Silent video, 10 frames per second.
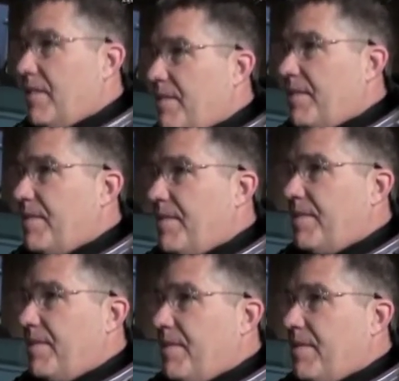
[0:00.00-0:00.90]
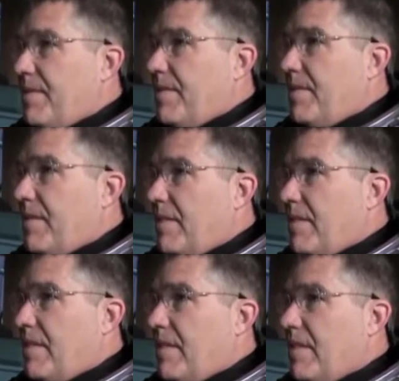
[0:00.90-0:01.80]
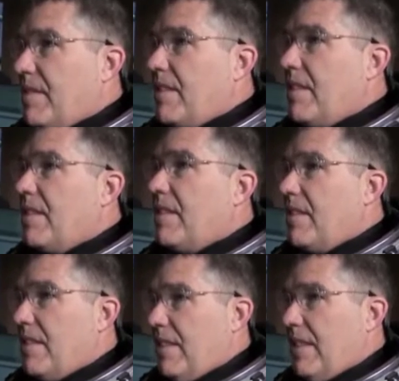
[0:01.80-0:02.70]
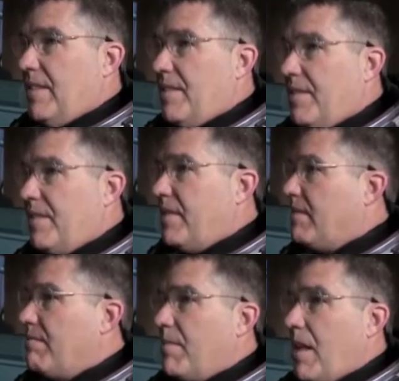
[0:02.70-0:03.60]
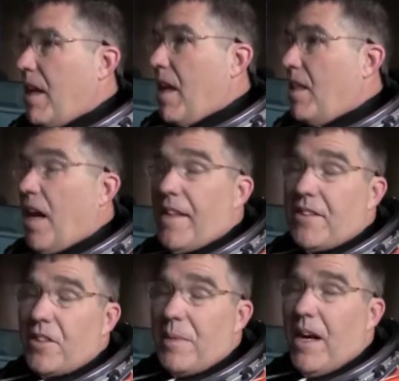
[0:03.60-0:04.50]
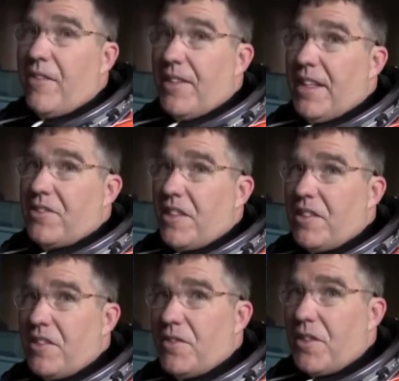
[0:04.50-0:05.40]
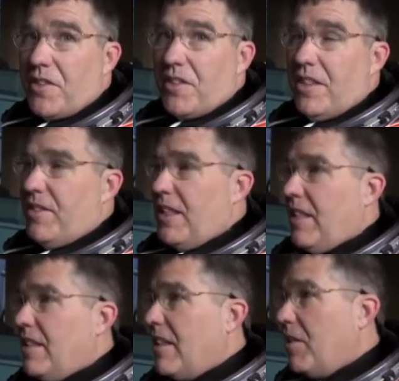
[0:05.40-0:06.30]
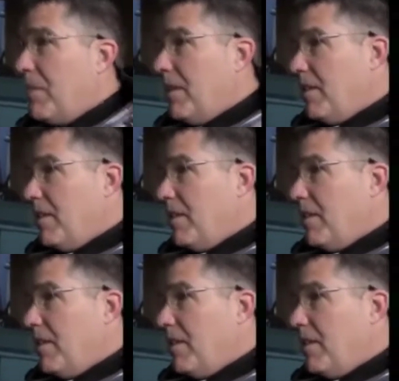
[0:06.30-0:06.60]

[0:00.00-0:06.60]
robotics work, he was working the the station arm. Okay. You know how to do that? yes. Now they took me off of that, so I can just let it be ADA. Okay.